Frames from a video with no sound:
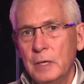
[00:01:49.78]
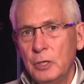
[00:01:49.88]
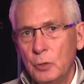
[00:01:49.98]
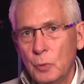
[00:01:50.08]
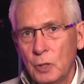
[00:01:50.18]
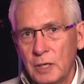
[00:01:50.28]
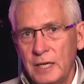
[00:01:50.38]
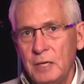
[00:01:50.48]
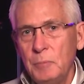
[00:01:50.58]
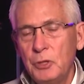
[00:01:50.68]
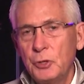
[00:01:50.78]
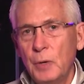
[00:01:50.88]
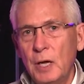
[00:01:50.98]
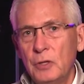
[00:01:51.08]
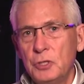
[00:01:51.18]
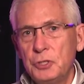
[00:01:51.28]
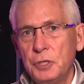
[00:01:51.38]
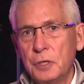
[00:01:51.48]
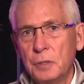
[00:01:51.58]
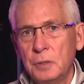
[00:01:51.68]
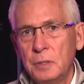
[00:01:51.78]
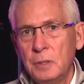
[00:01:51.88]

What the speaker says: You will lead me throughout this year,